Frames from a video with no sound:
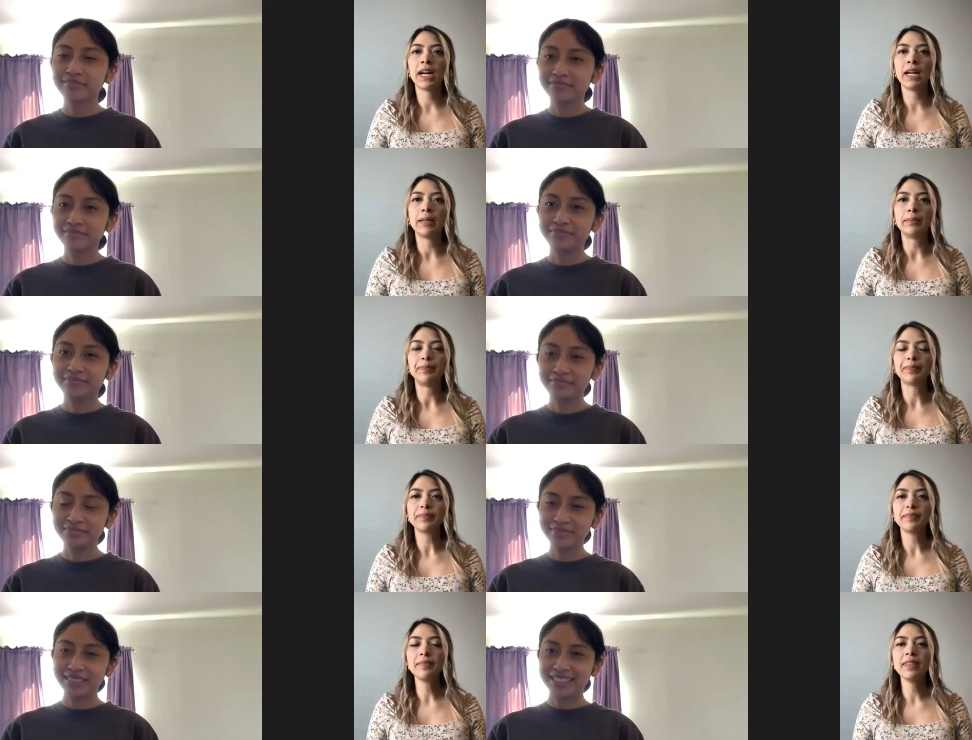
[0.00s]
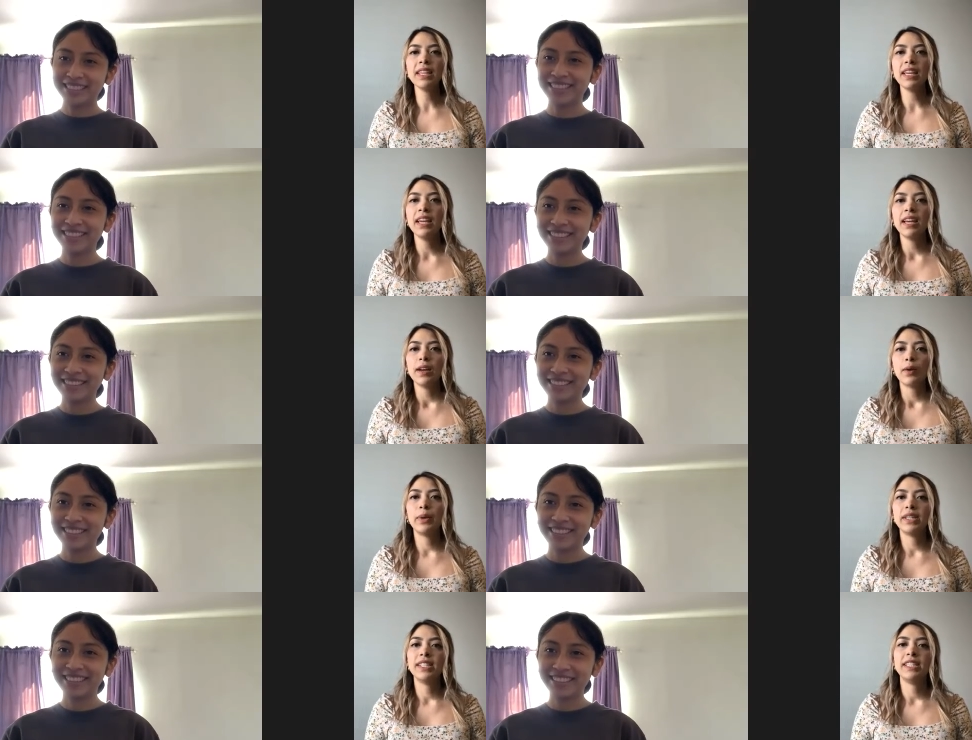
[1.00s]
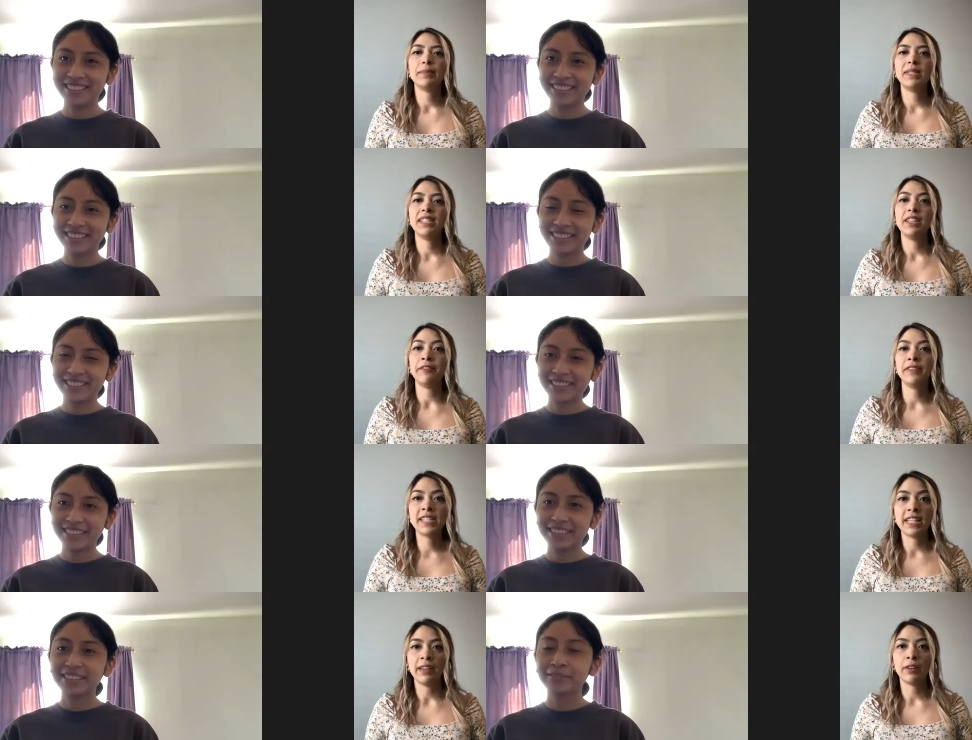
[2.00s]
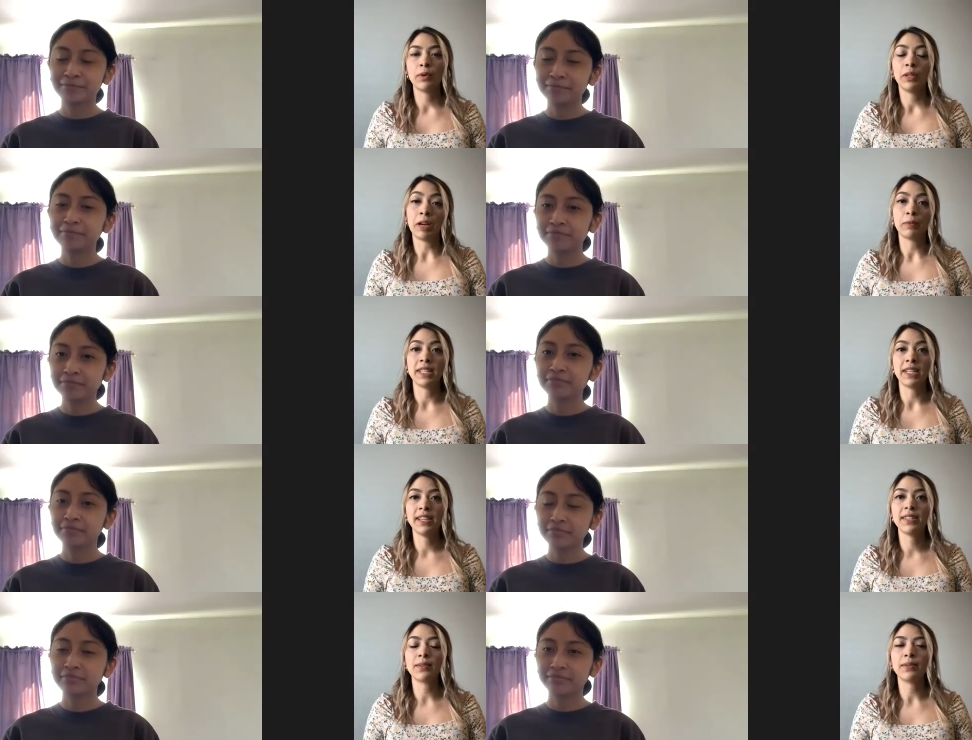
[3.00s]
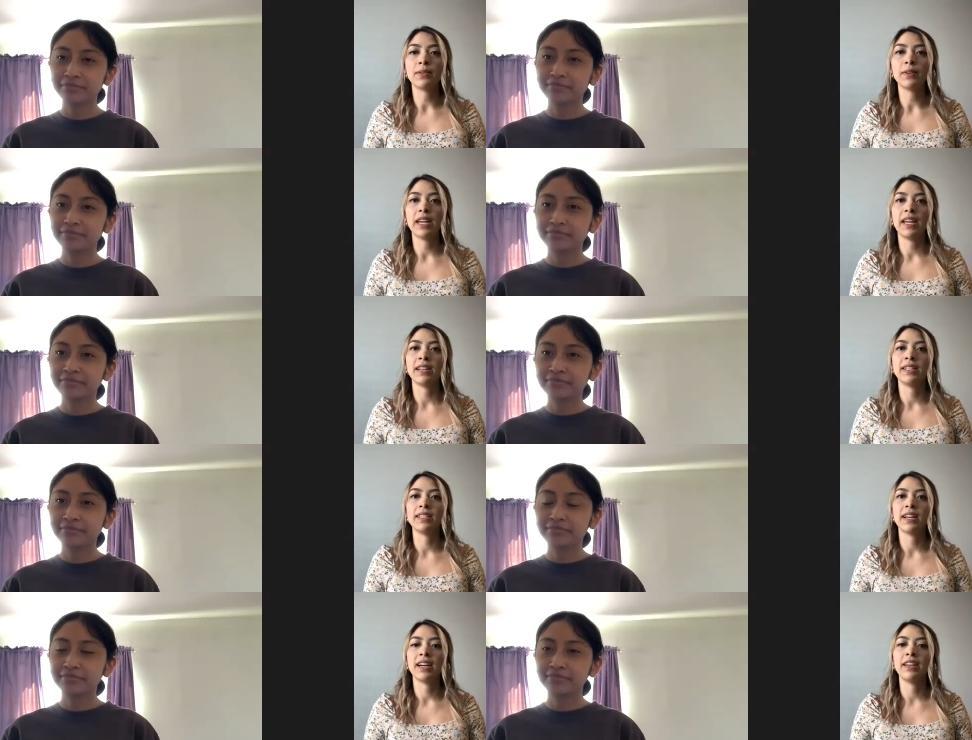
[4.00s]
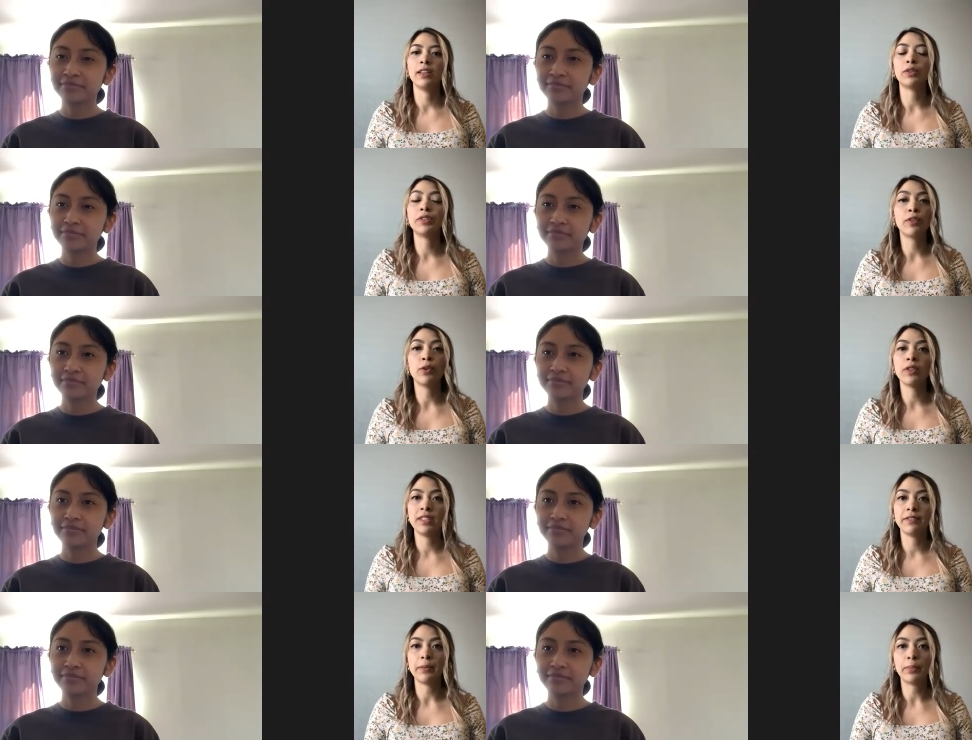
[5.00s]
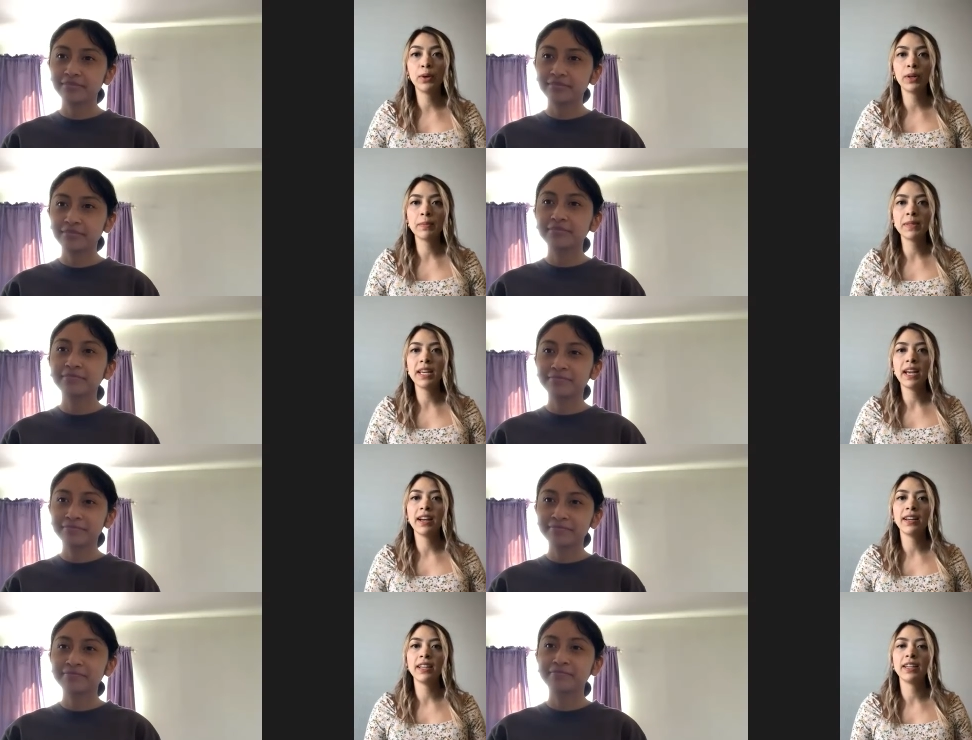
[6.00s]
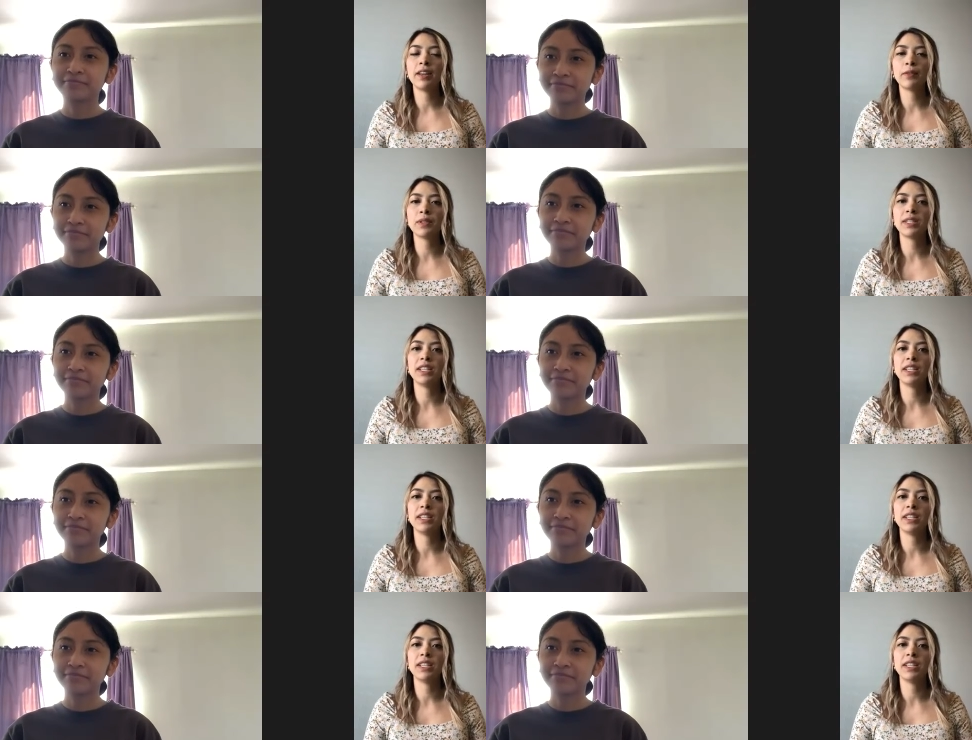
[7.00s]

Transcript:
Speaker 1: um, went to TMCC to visit it when I was in high school, and I learned of all the different programs they had, and I was